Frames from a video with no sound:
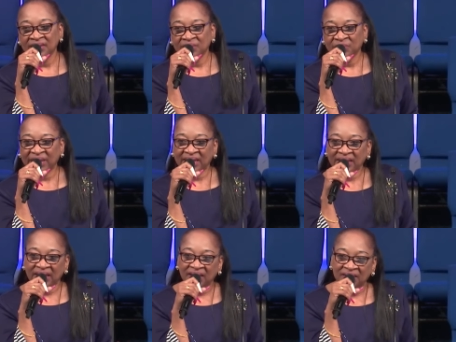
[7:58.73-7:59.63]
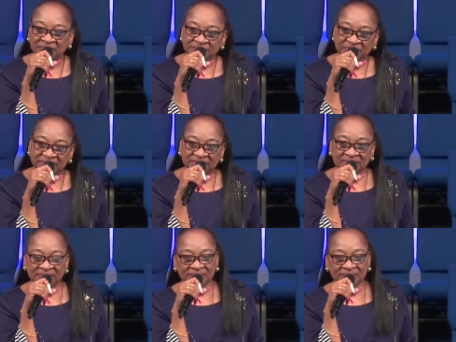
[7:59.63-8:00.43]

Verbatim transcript: begging alms.